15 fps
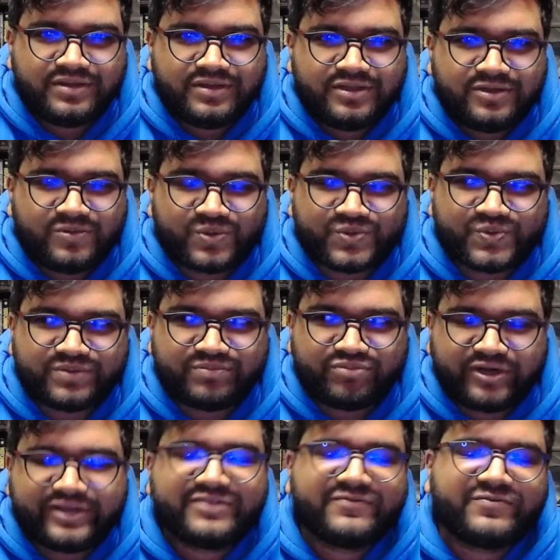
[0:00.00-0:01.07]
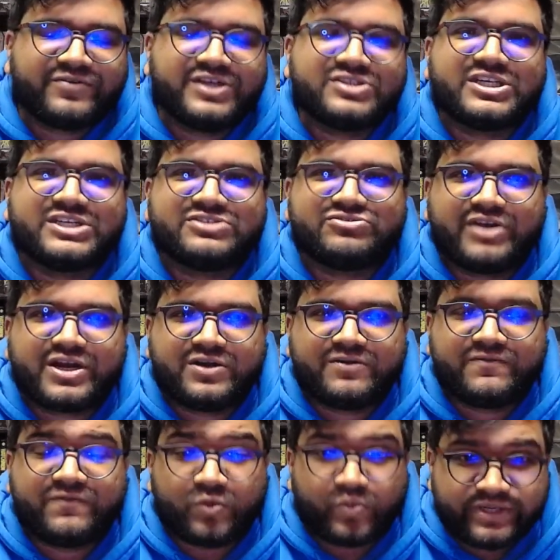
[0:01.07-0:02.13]
Which would break the franchise record
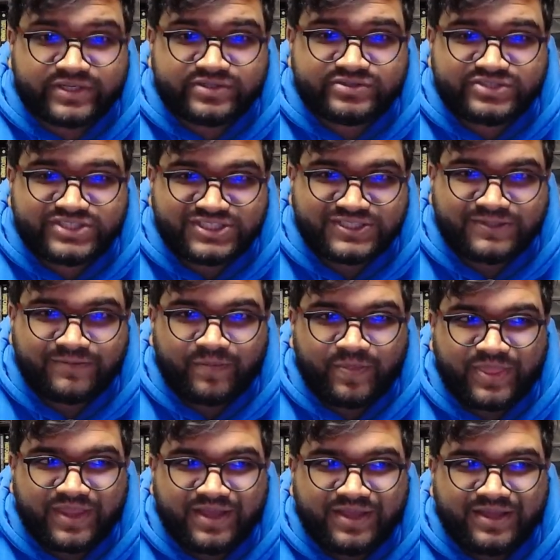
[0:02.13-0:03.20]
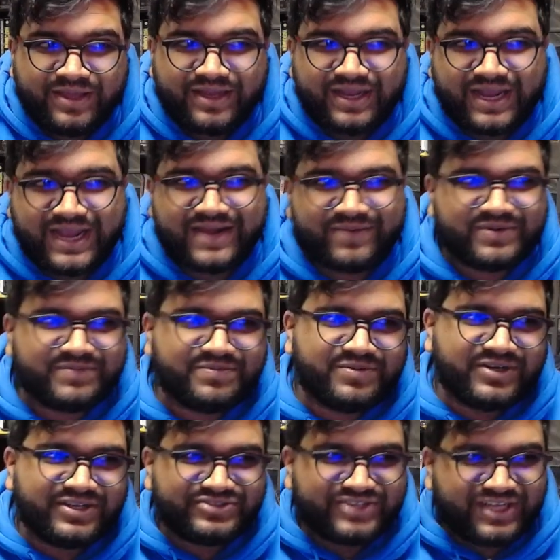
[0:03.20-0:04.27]
for wins and would put
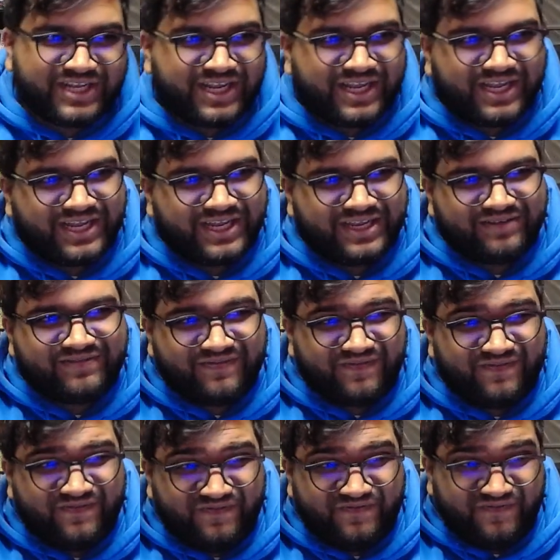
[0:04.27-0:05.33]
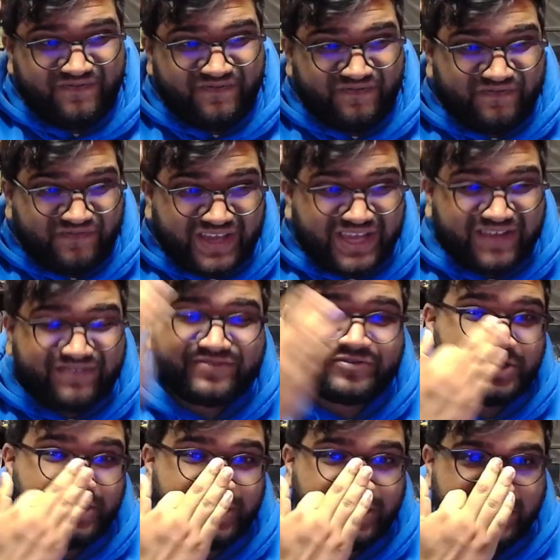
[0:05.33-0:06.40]
us at a
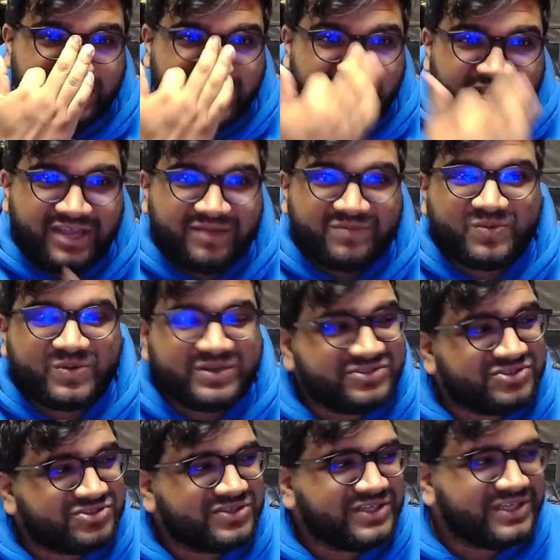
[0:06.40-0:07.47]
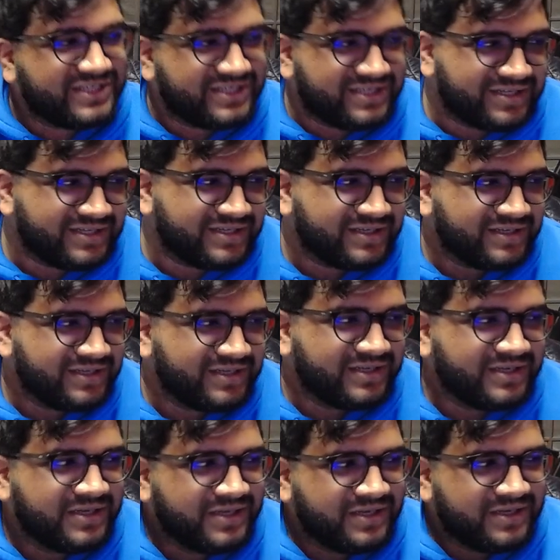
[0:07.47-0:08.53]
15-game win streak,
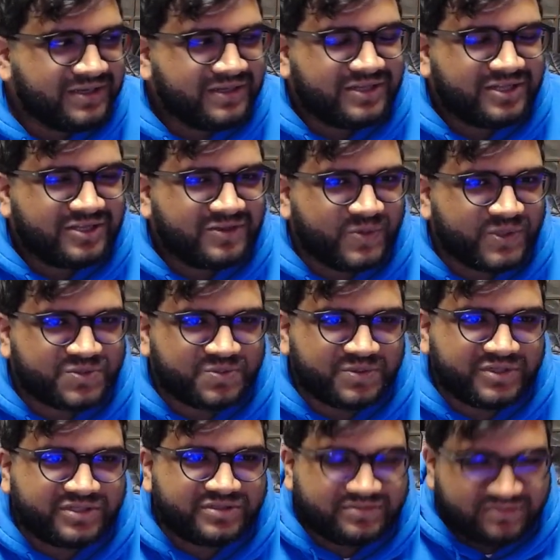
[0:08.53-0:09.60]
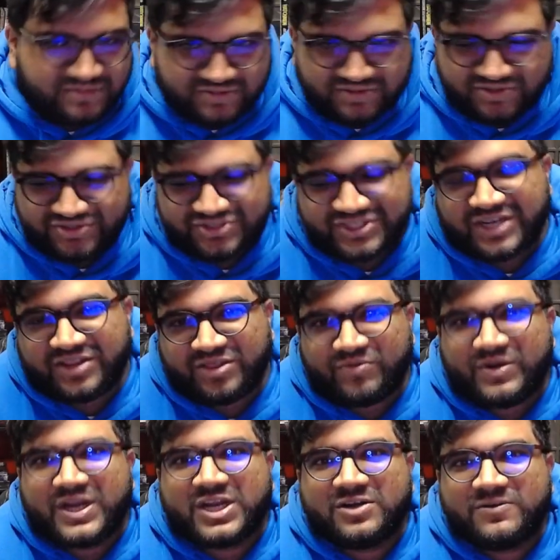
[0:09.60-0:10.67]
which would set the
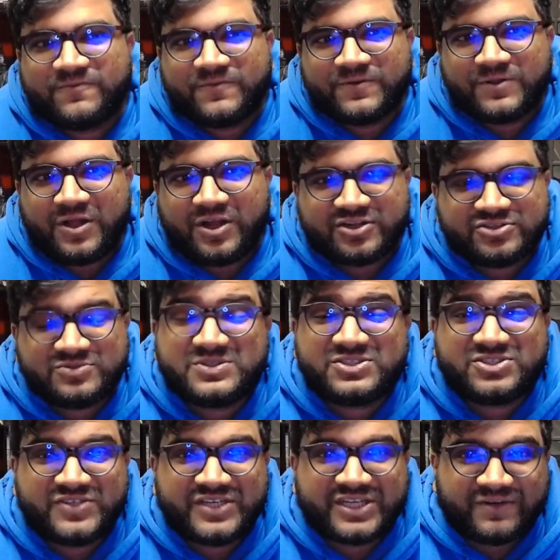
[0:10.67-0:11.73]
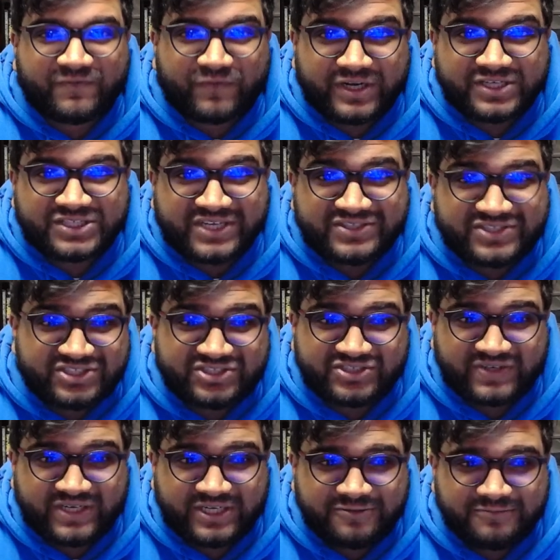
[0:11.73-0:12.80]
record for longest win streak in franchise history.